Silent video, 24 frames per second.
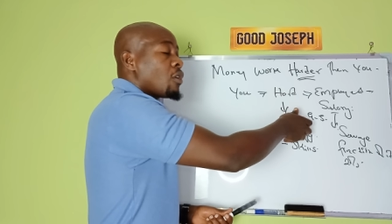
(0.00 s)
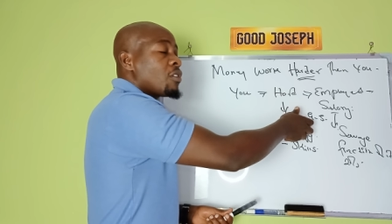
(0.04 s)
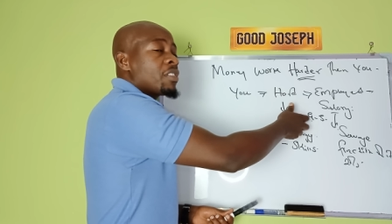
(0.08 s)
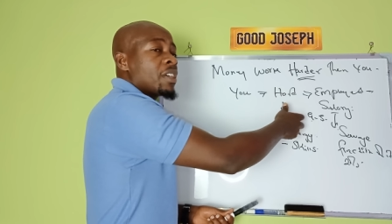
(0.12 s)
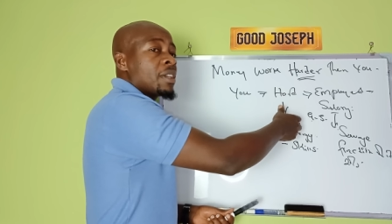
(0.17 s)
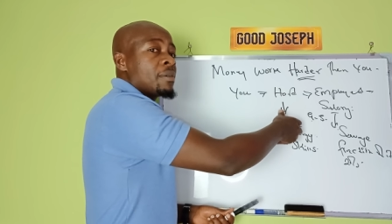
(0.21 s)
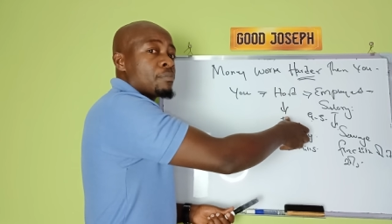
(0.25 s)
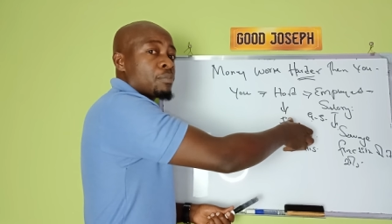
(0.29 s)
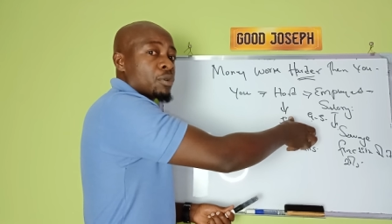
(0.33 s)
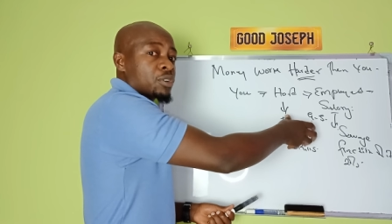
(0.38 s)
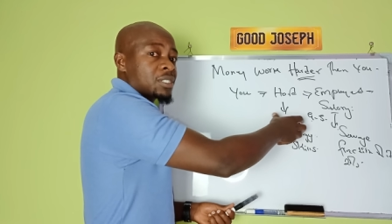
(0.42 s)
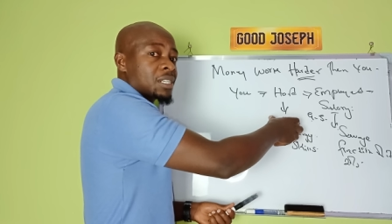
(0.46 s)

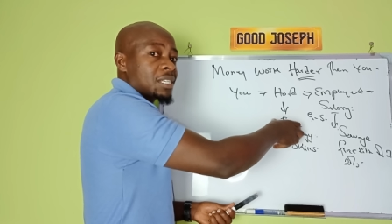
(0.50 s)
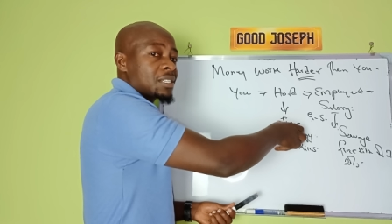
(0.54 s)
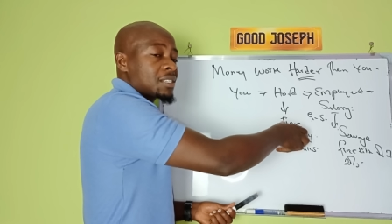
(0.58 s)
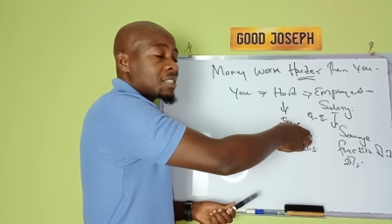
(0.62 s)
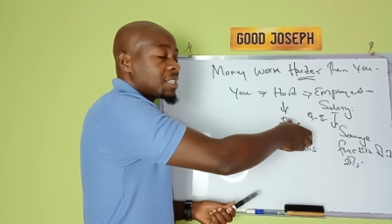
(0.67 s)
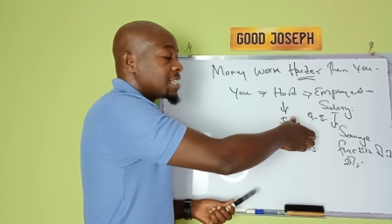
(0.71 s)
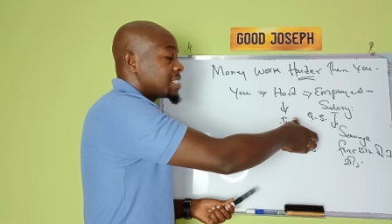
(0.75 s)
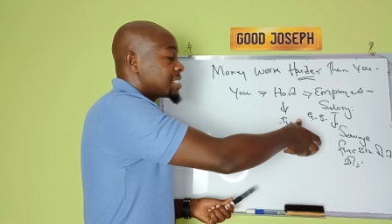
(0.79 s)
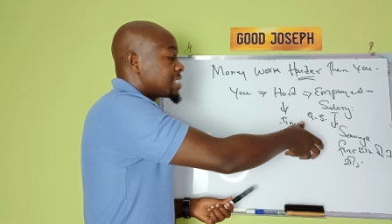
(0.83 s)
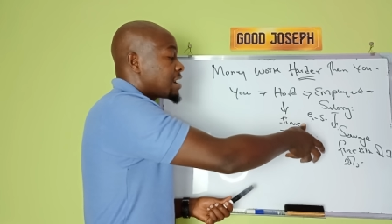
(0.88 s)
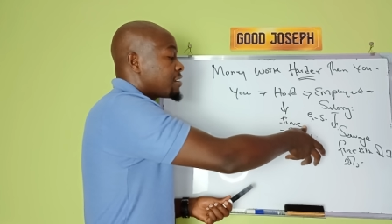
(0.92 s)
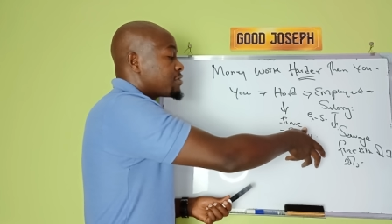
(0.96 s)
important
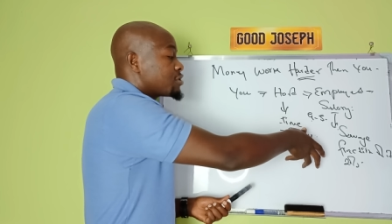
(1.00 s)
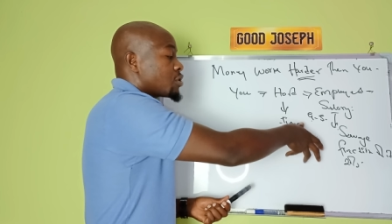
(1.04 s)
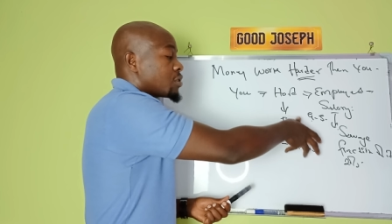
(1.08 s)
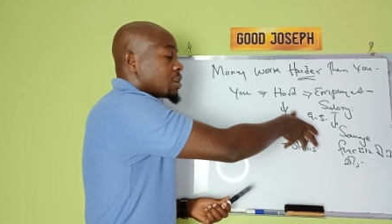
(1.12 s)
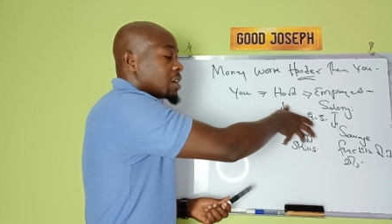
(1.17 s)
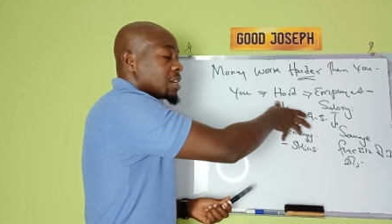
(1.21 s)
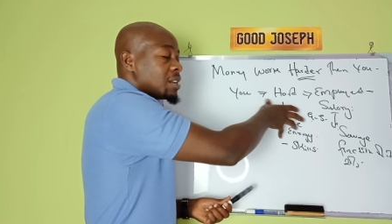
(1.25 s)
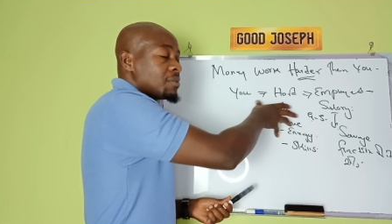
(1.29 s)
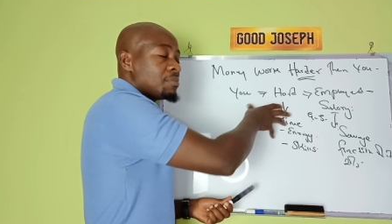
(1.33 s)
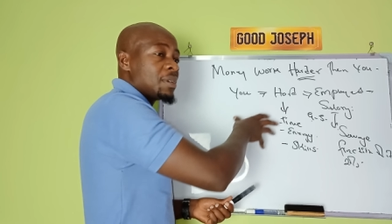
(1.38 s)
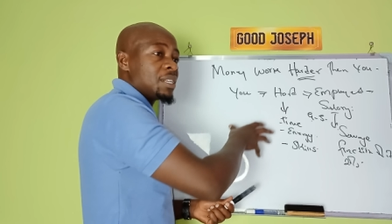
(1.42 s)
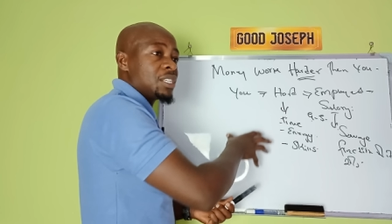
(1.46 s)
things has
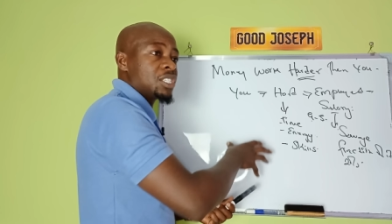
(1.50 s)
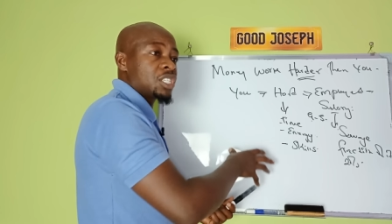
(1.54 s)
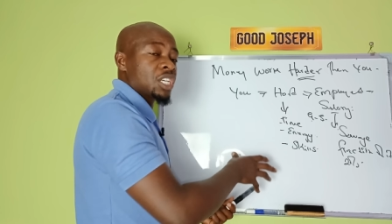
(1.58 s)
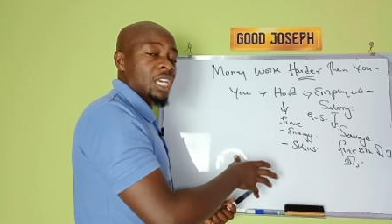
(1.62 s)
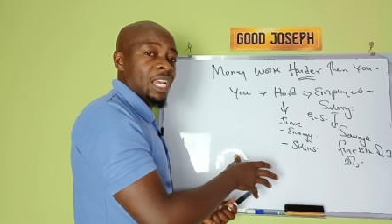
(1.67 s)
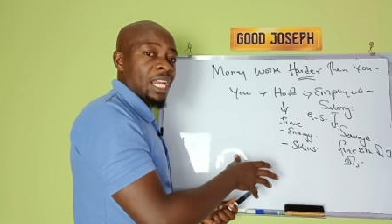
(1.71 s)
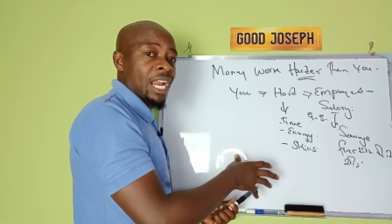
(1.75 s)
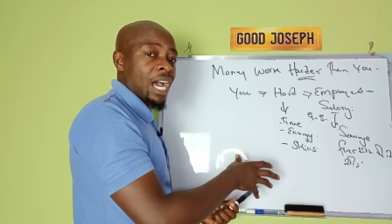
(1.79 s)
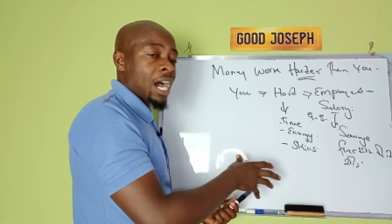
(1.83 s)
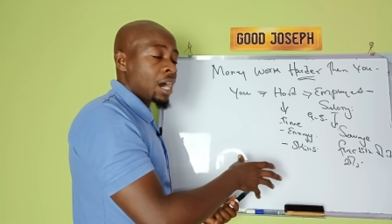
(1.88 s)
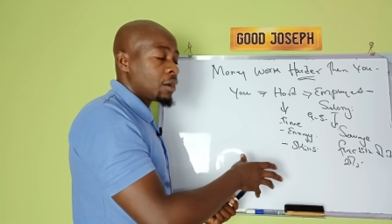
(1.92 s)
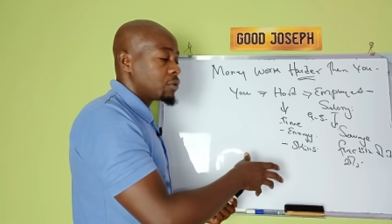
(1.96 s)
already been
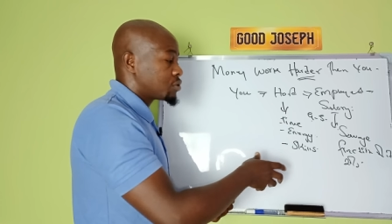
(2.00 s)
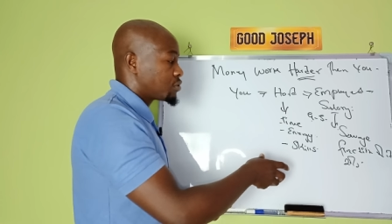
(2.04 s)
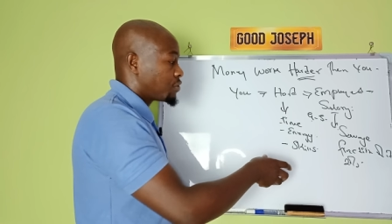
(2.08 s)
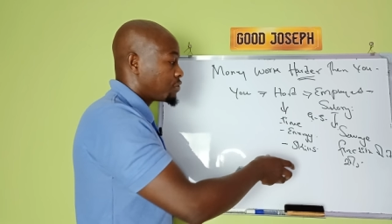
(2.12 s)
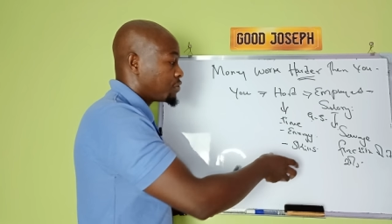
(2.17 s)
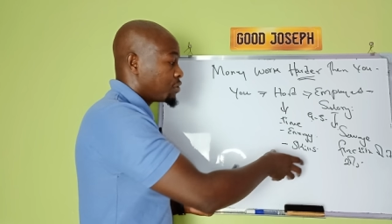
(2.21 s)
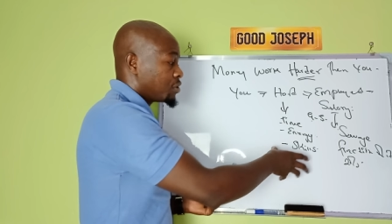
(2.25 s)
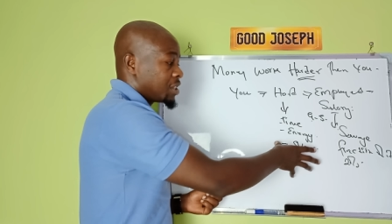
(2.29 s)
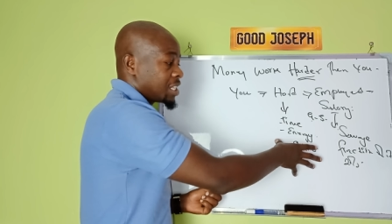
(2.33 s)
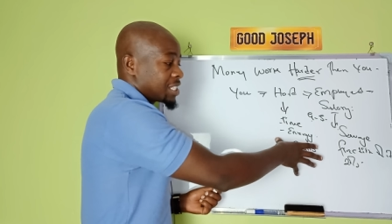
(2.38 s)
taken out of you.